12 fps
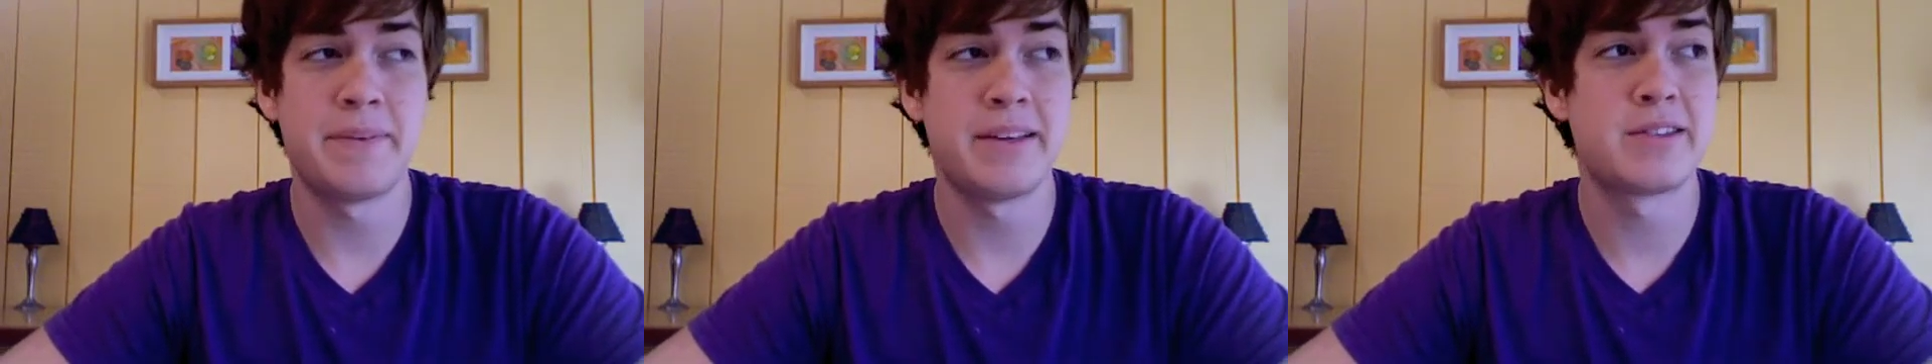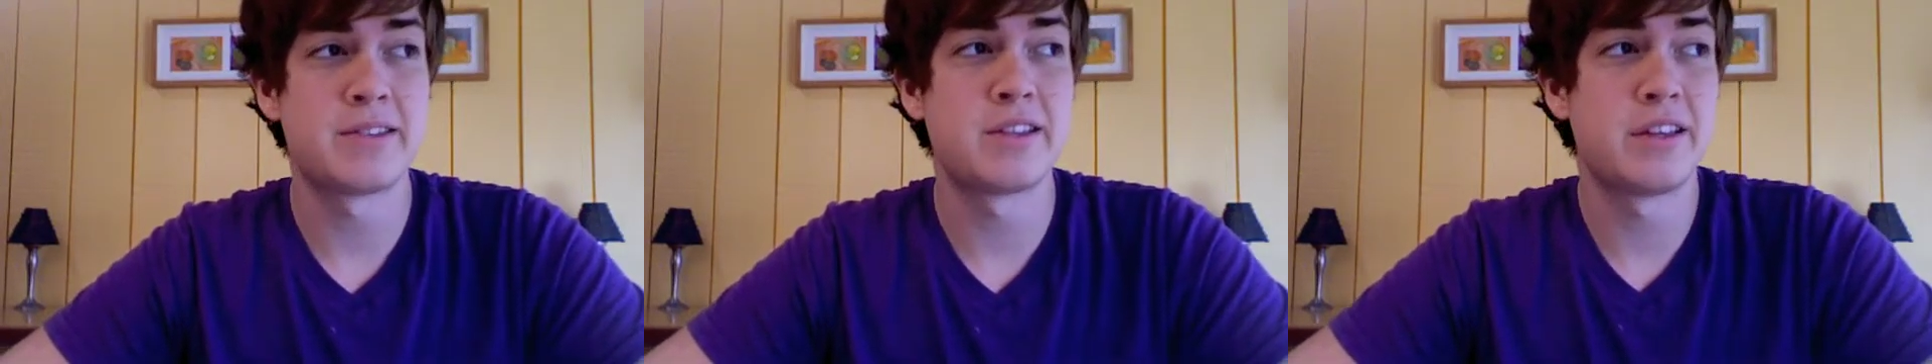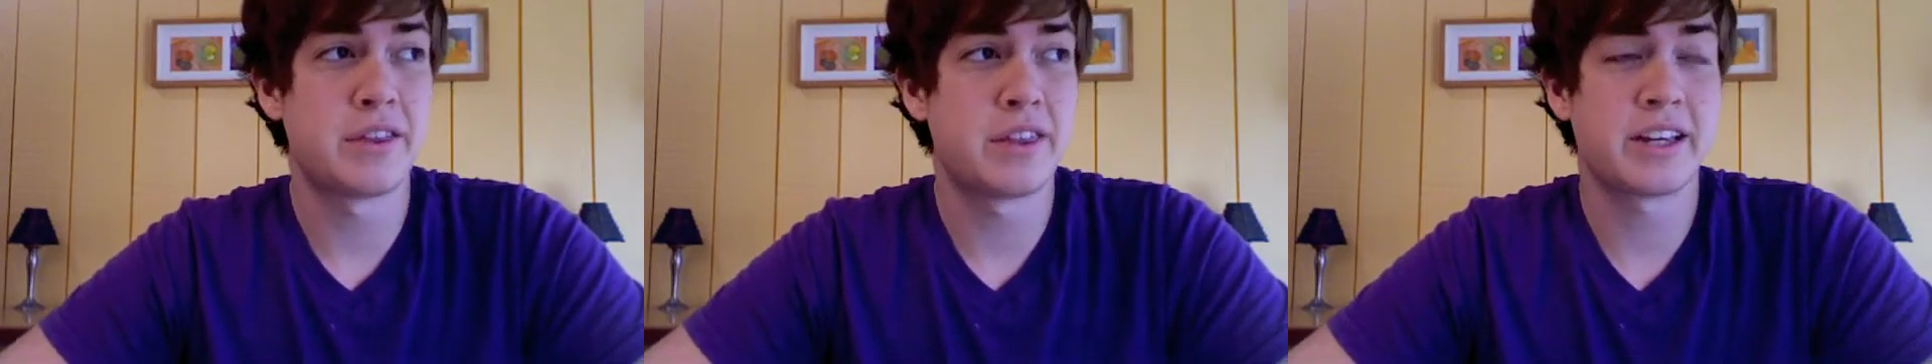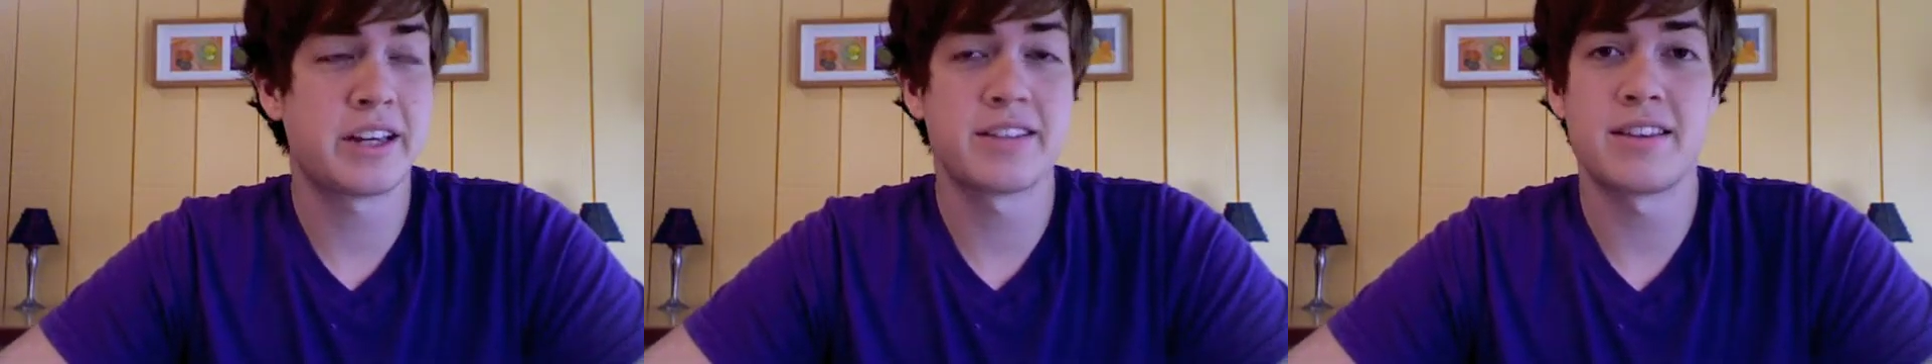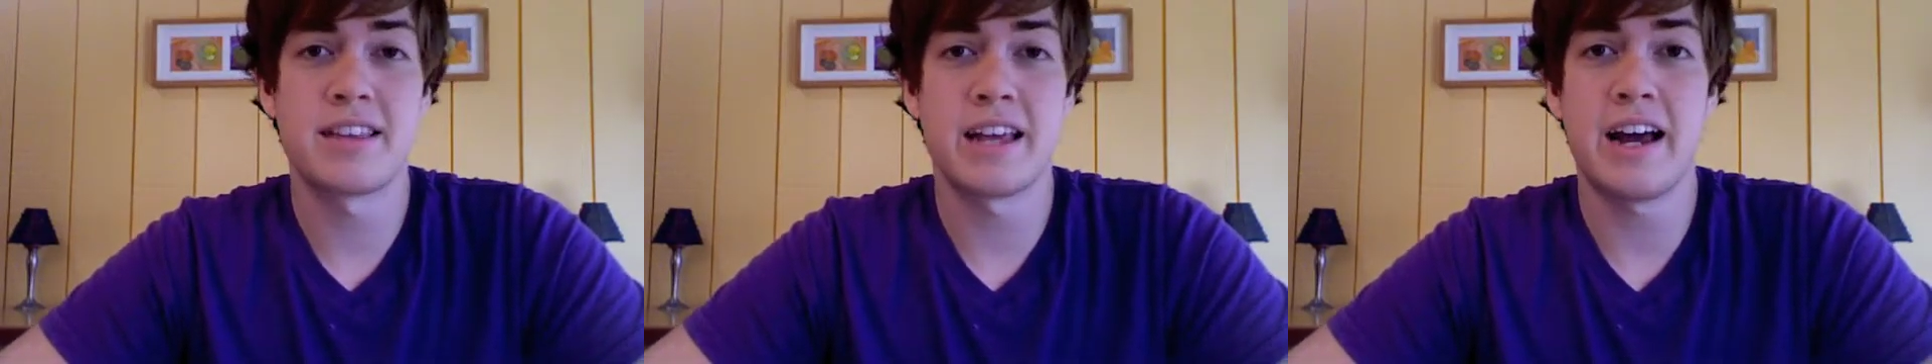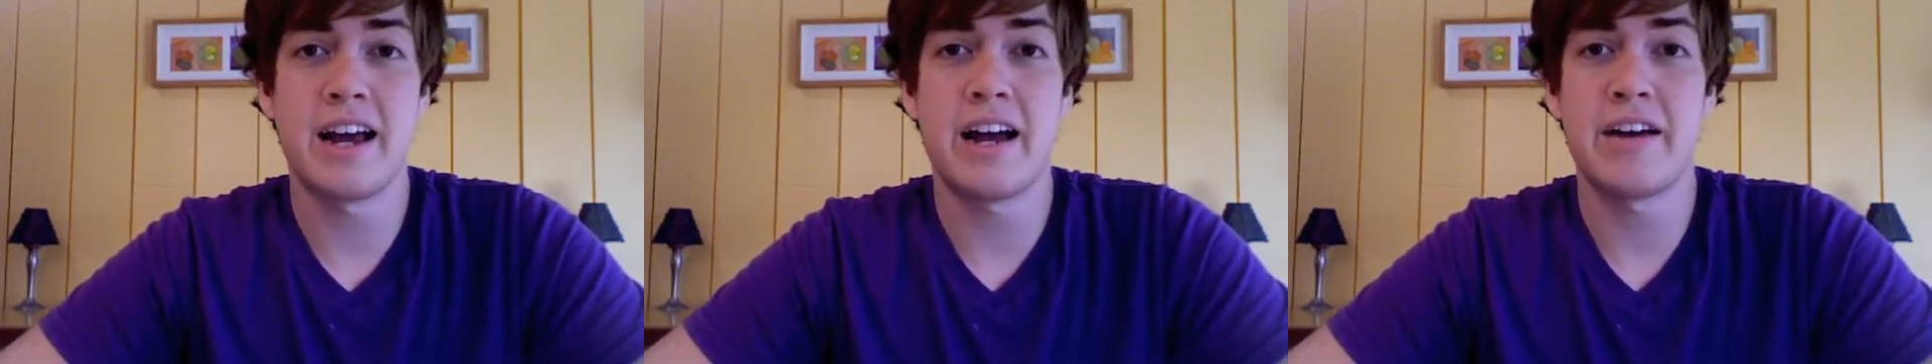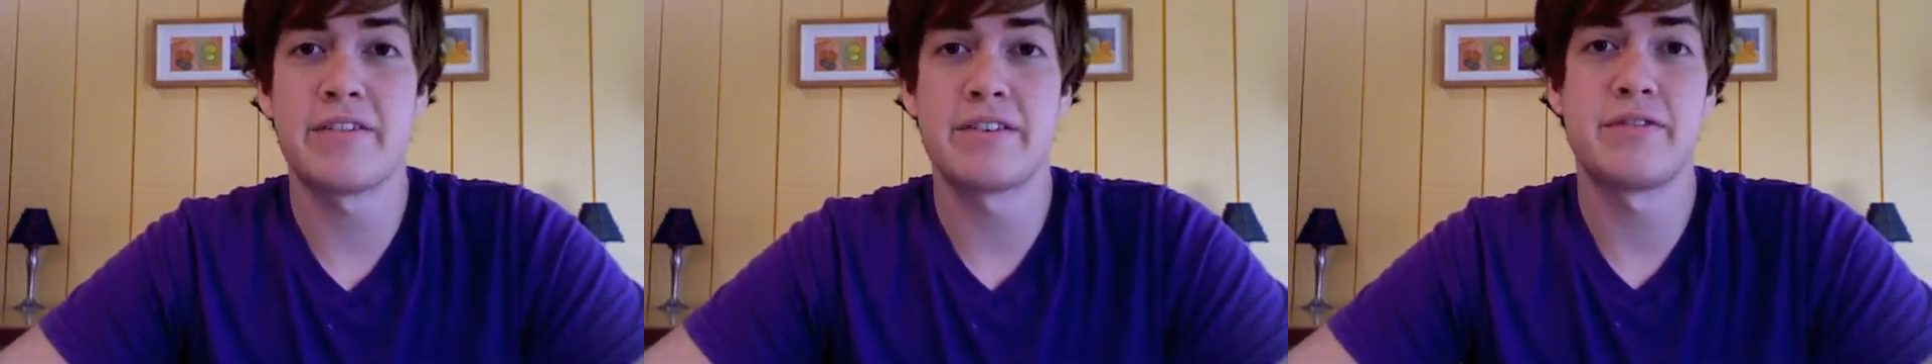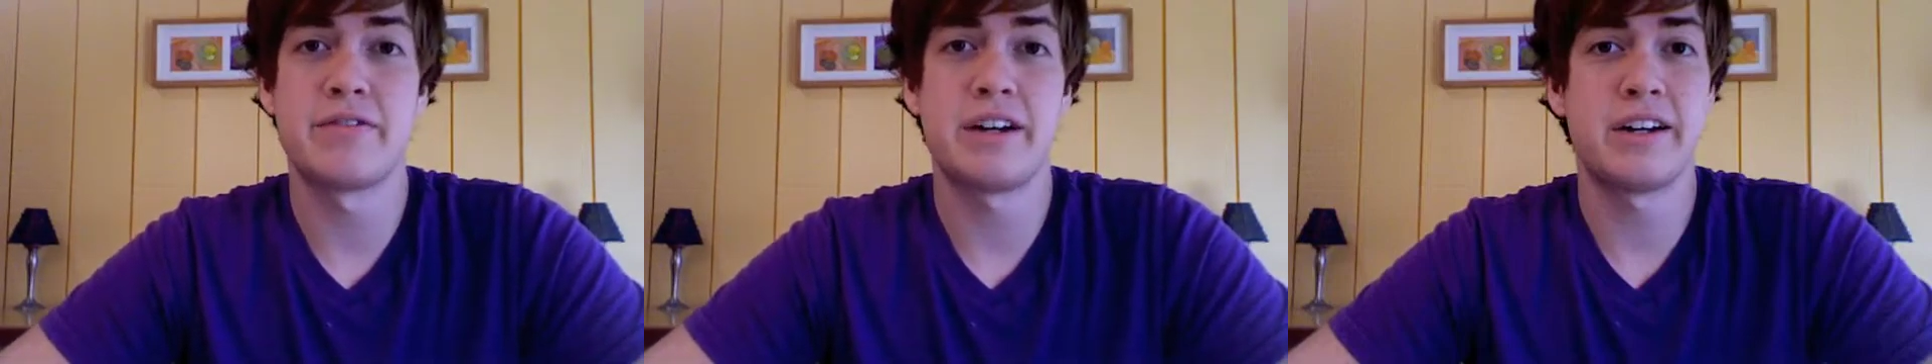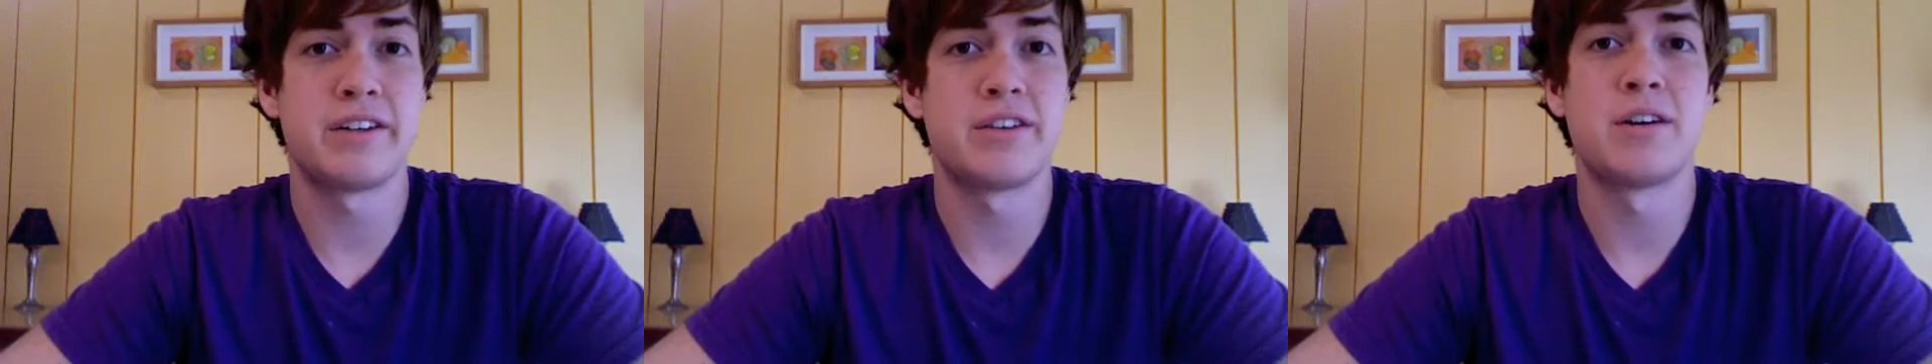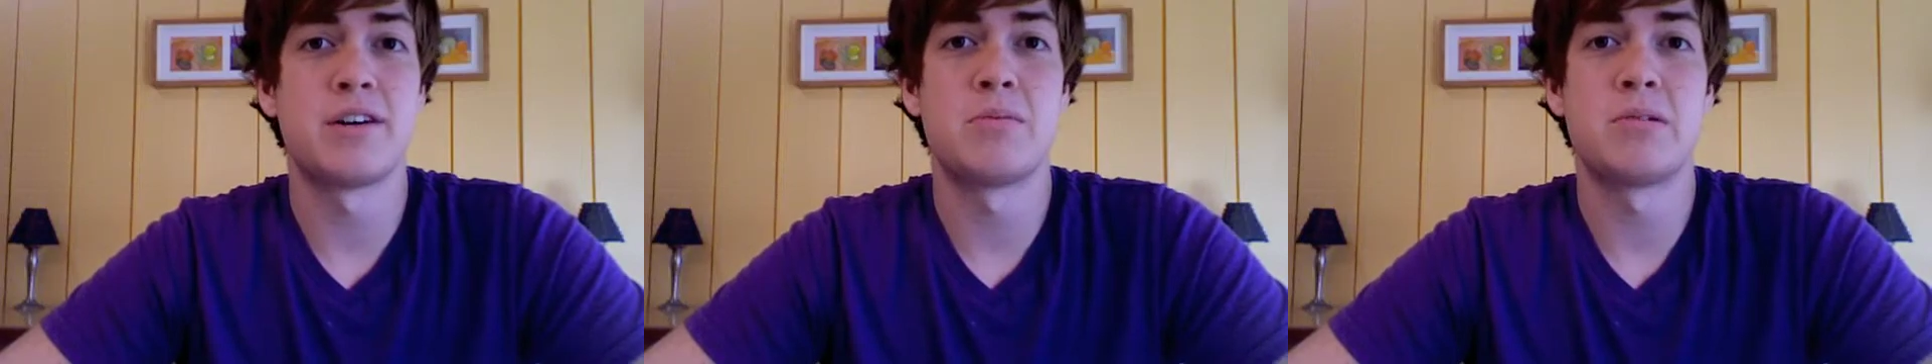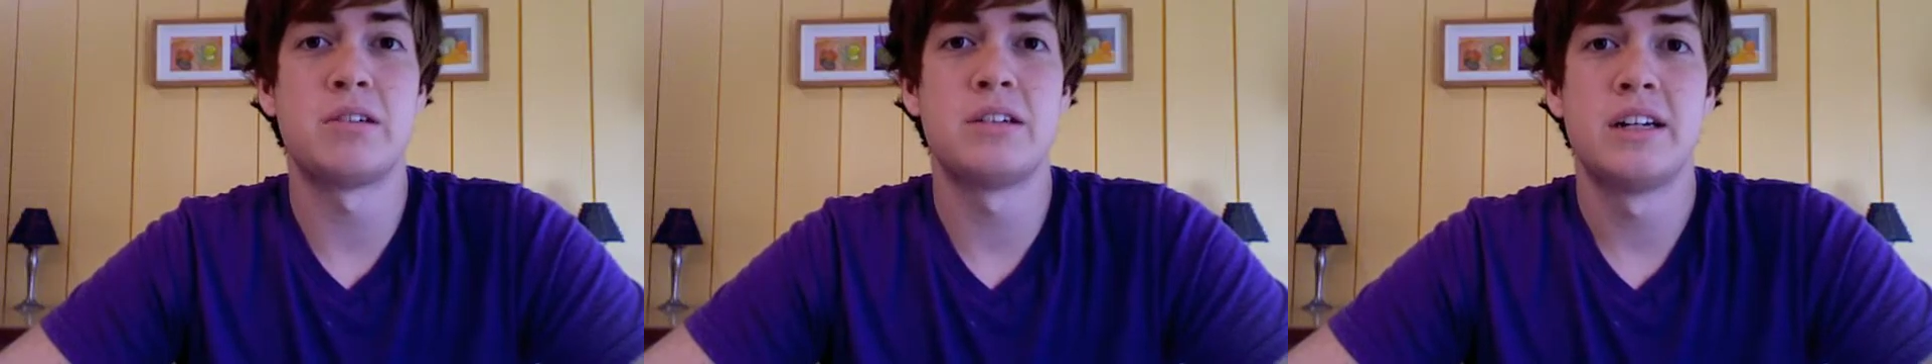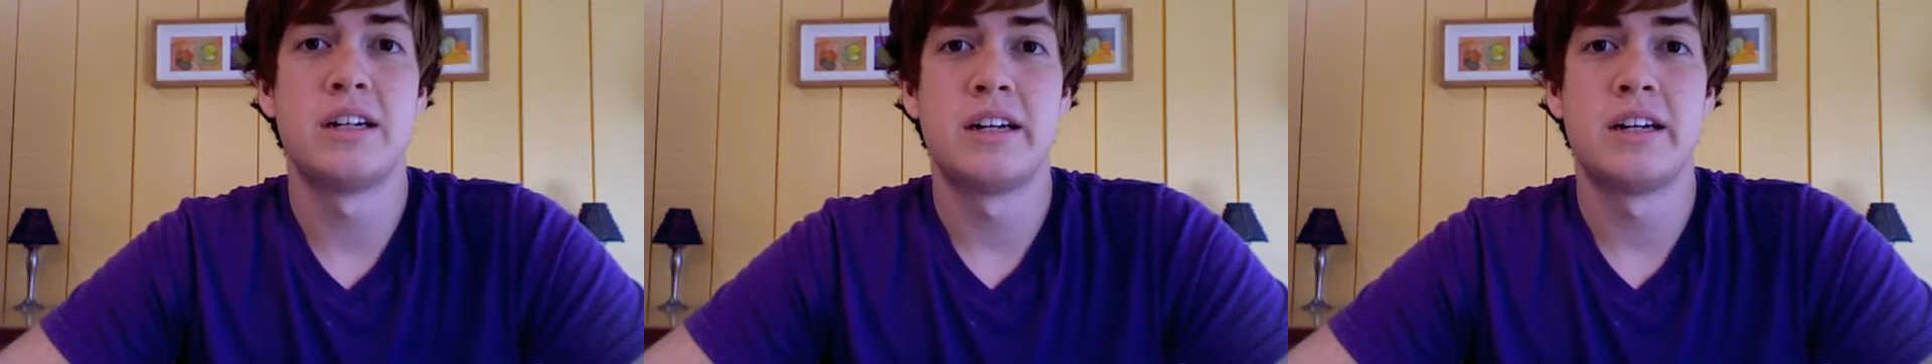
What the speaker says: It's the thickest that they have. It's very durable.